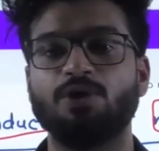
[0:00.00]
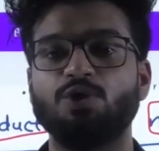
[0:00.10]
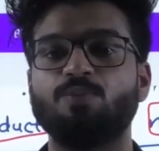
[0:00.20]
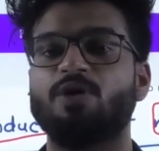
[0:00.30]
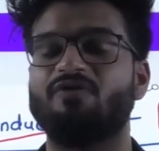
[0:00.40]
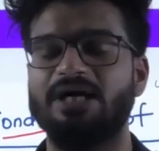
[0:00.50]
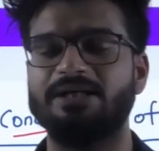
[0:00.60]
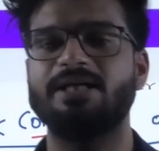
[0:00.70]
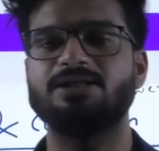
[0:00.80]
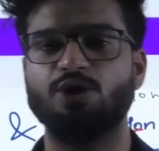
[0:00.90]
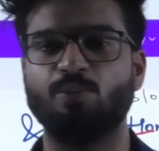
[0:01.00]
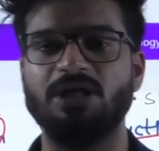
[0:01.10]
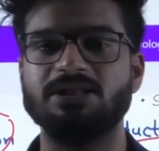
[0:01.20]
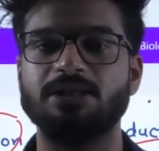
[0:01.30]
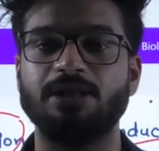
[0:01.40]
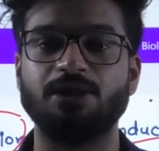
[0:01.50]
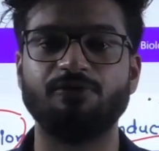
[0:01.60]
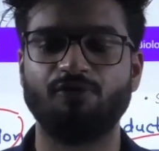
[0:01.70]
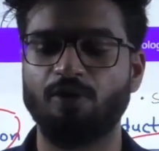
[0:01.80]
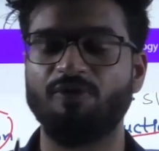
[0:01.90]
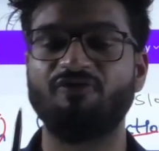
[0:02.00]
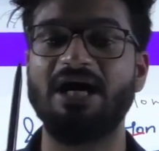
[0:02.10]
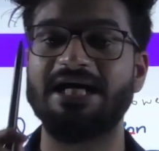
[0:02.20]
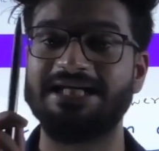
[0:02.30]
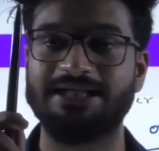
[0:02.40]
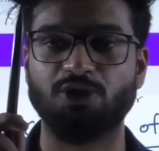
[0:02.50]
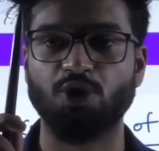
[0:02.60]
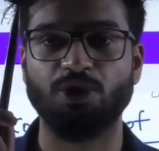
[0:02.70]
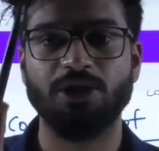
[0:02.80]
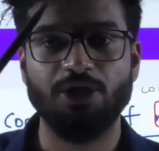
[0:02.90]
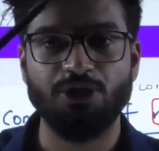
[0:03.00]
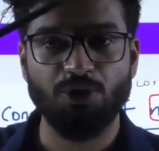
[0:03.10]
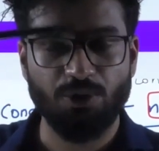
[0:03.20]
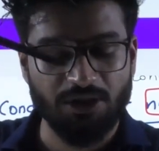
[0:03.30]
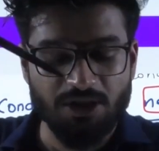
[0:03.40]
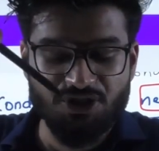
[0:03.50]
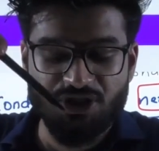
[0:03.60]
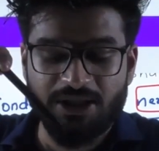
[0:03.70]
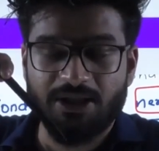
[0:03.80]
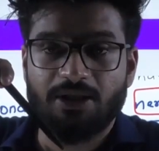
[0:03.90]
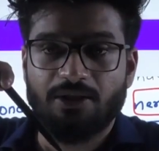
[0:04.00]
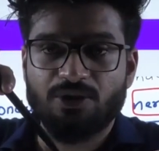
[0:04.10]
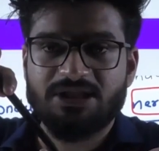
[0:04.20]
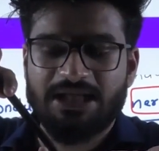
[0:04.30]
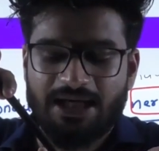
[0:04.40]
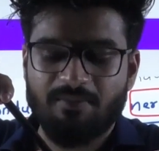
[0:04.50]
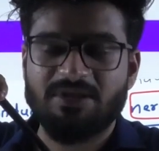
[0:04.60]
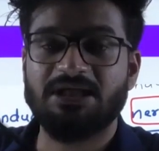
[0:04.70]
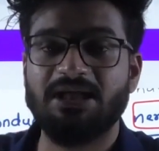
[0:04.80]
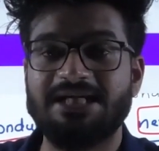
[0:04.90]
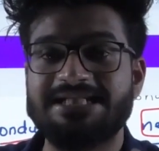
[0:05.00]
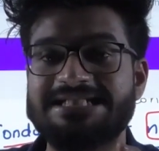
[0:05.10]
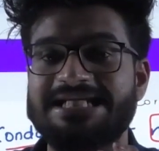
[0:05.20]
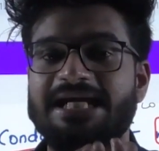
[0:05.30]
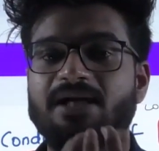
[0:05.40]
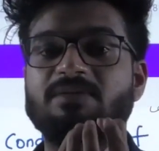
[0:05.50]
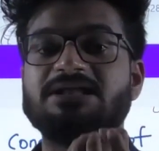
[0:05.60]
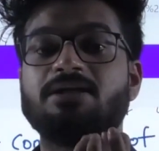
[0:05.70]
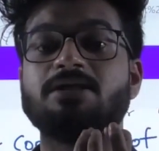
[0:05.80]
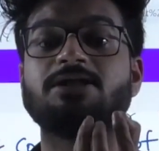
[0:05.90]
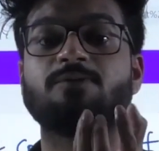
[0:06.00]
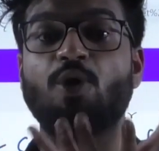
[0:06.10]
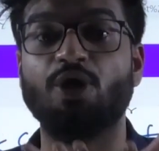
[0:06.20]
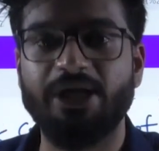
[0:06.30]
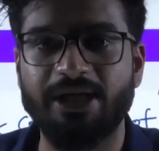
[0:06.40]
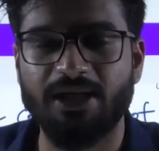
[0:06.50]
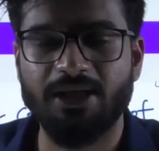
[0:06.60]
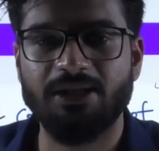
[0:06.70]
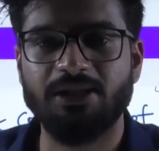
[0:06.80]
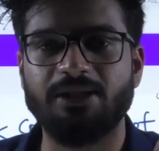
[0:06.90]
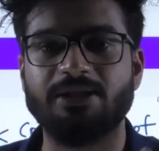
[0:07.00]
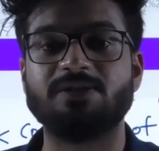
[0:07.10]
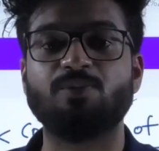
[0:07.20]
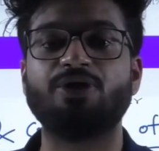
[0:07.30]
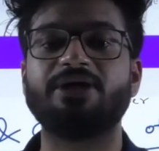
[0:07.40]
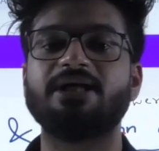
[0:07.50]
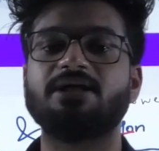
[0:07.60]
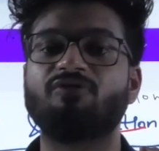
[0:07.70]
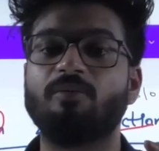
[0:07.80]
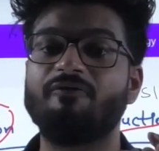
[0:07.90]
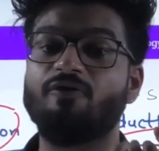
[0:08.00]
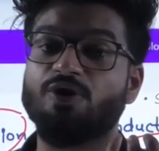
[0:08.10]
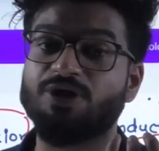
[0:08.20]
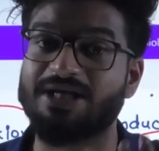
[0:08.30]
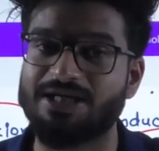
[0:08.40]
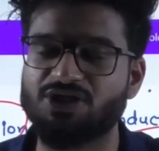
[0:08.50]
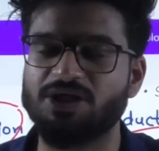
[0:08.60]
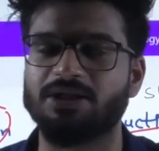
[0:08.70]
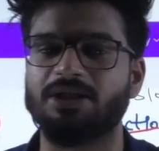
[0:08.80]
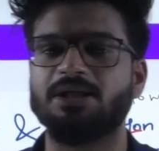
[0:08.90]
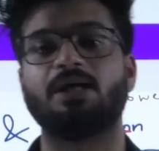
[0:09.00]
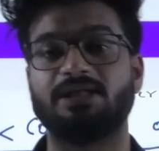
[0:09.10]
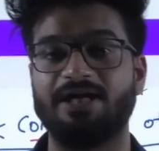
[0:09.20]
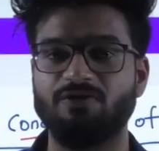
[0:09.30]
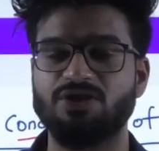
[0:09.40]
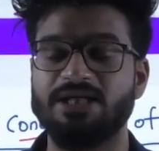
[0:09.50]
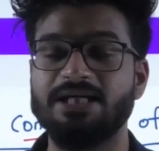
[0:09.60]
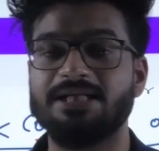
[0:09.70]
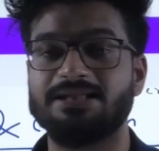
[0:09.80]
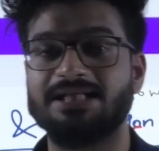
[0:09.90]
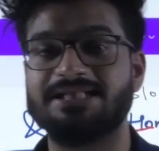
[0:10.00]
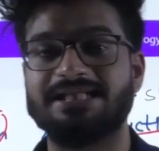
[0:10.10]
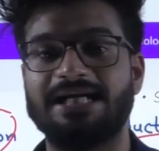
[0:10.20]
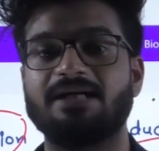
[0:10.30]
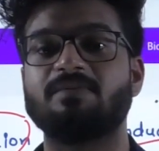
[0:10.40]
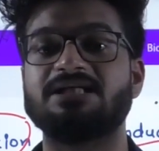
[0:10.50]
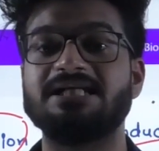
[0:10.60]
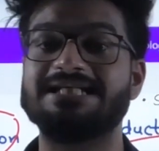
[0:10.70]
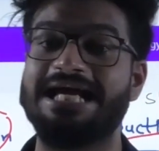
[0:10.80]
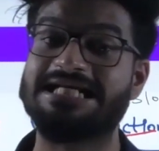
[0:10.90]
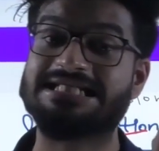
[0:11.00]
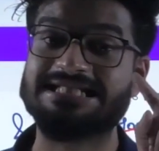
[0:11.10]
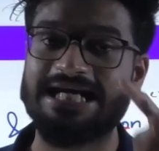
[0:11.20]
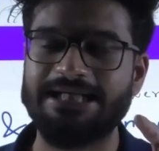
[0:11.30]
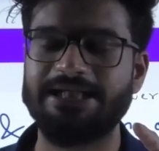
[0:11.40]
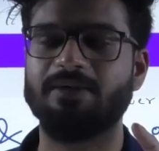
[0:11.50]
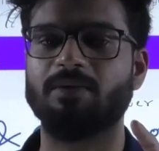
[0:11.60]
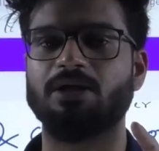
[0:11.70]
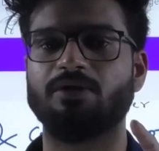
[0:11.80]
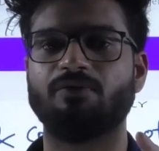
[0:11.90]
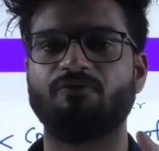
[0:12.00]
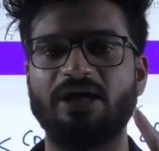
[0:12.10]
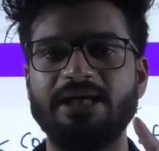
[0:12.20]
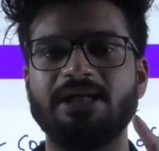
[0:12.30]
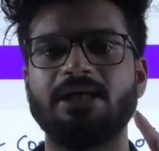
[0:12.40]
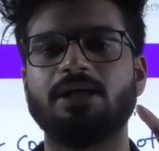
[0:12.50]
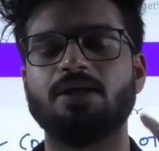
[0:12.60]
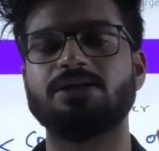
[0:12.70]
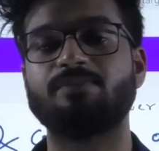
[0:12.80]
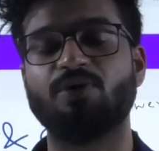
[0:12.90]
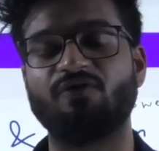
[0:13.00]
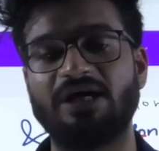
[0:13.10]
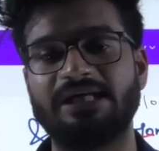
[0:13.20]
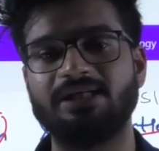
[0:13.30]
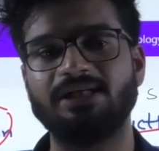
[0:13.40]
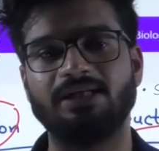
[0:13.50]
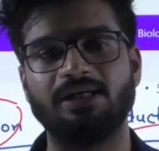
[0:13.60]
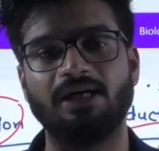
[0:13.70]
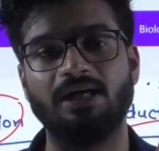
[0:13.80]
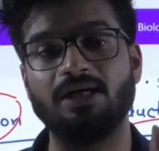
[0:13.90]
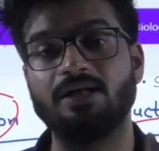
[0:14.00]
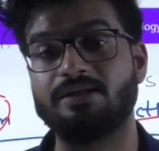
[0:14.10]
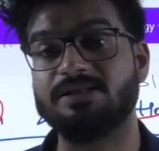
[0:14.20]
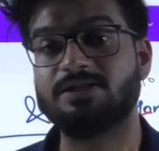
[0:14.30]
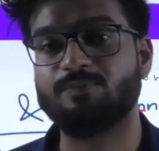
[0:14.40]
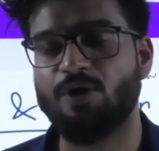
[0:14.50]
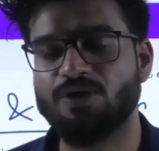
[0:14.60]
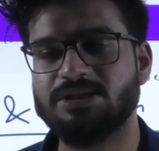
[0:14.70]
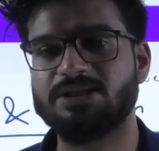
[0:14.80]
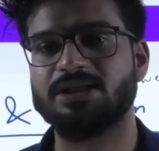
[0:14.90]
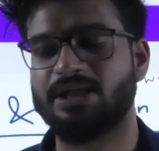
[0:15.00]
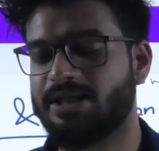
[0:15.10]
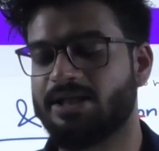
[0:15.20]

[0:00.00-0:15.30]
You provided a stimulus in the form of an electrode. You touched it to the skeletal muscle and skeletal muscle responded in the form of contraction. Then I would say the skeletal muscle is excitable. Why? Because it provided a response